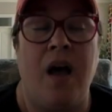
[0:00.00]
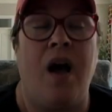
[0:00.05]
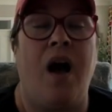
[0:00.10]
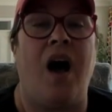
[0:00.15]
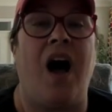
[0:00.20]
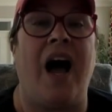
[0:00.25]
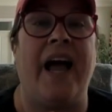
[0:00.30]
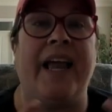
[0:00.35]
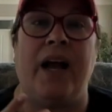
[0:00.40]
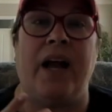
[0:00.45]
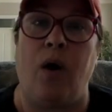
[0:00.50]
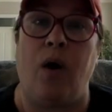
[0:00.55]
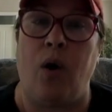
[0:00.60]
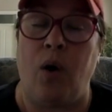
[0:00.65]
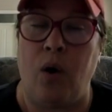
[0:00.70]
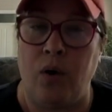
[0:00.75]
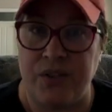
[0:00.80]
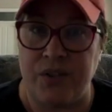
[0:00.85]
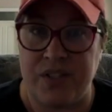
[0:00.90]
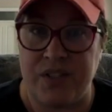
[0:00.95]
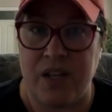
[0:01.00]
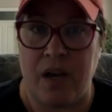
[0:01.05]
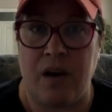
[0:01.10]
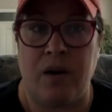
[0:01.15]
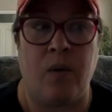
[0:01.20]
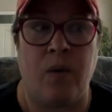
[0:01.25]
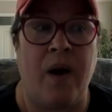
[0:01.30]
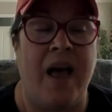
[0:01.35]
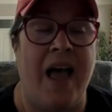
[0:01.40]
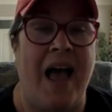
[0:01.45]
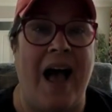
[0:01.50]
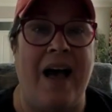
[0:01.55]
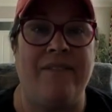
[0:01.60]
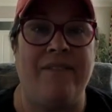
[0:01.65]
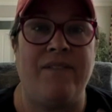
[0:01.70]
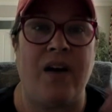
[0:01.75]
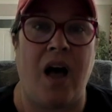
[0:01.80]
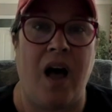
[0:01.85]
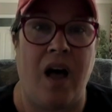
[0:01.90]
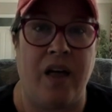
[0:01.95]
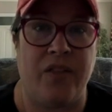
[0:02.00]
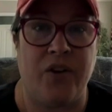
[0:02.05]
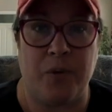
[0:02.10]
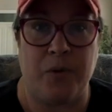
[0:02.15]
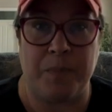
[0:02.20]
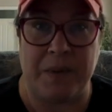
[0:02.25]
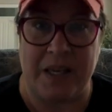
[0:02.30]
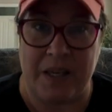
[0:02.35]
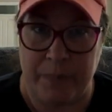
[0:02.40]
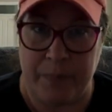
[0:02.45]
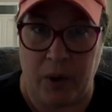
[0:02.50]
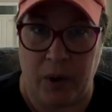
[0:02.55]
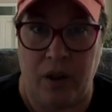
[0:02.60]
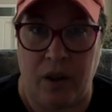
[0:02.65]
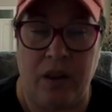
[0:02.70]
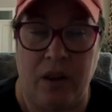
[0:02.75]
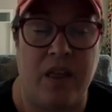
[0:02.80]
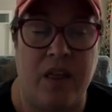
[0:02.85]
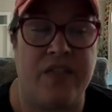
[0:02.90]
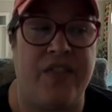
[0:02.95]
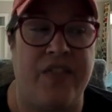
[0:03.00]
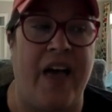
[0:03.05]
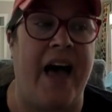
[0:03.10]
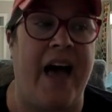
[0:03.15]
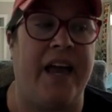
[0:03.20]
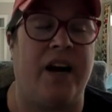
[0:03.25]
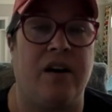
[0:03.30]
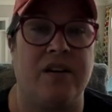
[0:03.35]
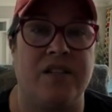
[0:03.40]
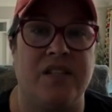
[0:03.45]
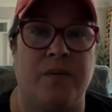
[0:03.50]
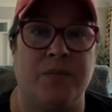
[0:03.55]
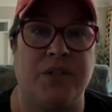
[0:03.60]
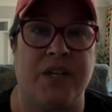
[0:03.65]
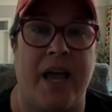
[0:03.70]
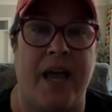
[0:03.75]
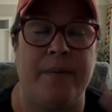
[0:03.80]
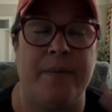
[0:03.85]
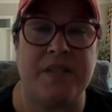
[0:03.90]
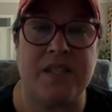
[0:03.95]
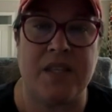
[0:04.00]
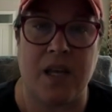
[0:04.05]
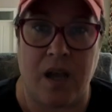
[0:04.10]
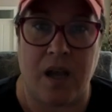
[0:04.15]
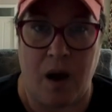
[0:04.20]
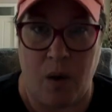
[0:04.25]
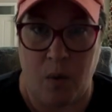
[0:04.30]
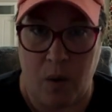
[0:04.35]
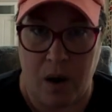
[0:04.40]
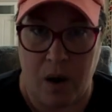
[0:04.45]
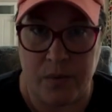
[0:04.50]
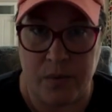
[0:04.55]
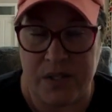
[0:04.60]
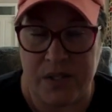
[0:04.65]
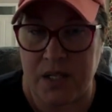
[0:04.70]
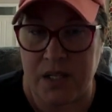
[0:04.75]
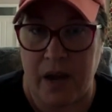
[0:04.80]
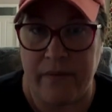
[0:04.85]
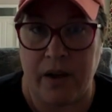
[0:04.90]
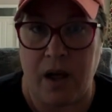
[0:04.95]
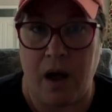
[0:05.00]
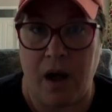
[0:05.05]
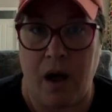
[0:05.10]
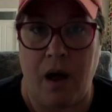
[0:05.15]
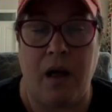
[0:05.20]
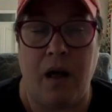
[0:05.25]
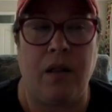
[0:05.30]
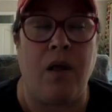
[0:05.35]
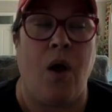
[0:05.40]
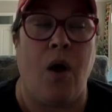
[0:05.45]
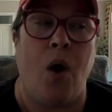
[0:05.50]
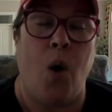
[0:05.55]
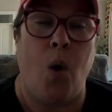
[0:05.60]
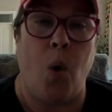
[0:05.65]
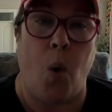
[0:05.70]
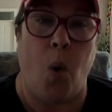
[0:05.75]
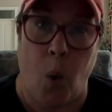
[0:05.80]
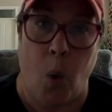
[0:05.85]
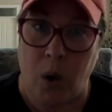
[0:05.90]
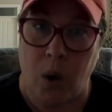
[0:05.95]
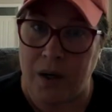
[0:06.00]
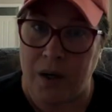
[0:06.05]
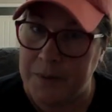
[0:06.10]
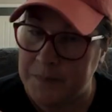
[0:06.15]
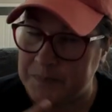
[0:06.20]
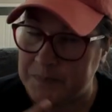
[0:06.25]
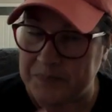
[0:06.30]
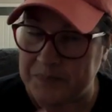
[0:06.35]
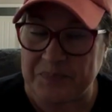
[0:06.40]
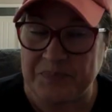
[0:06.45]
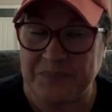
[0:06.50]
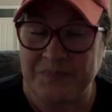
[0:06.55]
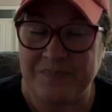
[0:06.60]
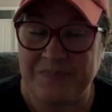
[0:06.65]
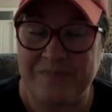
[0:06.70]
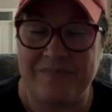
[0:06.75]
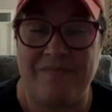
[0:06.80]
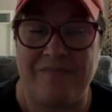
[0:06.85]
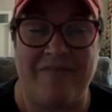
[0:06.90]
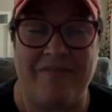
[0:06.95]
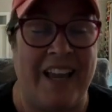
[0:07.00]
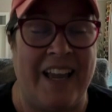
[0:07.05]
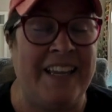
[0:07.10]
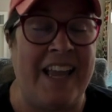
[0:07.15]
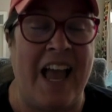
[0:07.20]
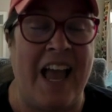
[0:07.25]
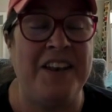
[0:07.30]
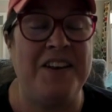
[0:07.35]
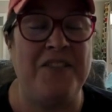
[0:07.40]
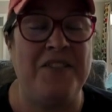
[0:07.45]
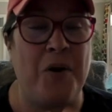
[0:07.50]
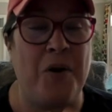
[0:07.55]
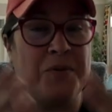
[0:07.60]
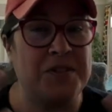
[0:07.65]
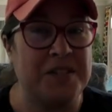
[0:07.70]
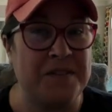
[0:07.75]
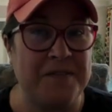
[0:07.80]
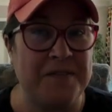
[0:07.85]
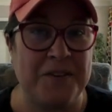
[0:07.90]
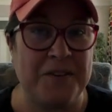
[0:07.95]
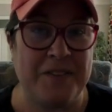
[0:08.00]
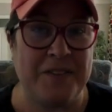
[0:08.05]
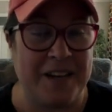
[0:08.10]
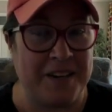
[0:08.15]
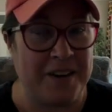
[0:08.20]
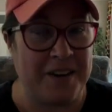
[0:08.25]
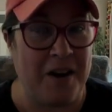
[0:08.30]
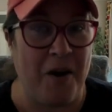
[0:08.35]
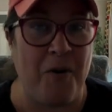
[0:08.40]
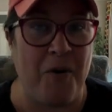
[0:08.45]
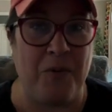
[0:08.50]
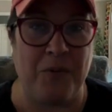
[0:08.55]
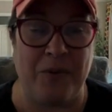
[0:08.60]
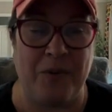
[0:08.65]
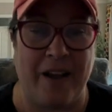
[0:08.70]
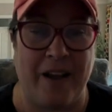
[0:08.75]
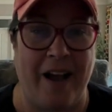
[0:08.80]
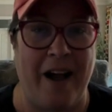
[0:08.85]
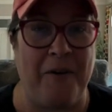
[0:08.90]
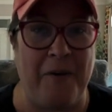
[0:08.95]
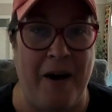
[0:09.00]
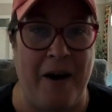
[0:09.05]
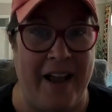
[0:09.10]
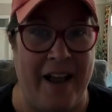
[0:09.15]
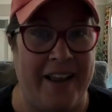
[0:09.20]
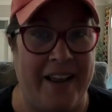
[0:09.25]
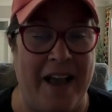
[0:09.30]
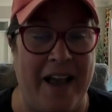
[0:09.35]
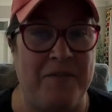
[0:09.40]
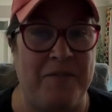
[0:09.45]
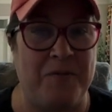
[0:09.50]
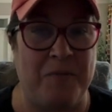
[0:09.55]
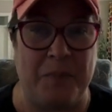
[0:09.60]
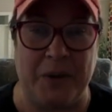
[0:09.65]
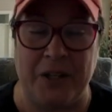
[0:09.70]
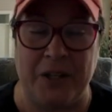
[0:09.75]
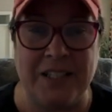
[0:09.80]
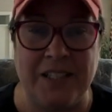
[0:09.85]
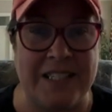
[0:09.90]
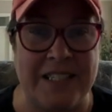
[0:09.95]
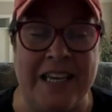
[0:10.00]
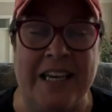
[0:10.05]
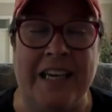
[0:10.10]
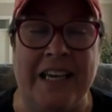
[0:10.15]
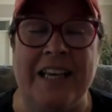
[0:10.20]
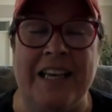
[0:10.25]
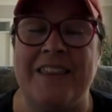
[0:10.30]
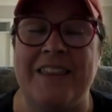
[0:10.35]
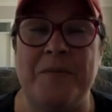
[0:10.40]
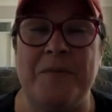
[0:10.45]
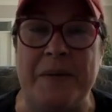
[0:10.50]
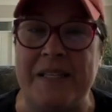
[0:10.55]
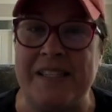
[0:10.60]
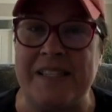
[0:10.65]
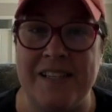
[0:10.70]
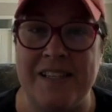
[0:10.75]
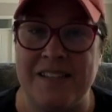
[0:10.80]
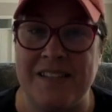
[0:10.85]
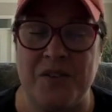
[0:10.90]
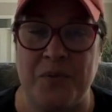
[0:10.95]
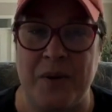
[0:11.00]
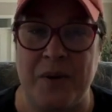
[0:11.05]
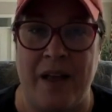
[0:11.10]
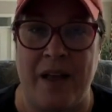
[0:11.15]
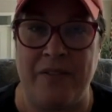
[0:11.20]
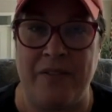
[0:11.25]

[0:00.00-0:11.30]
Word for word: I also have other people that are sometimes the co host of a call or Again, those of you that know how I have built the business around the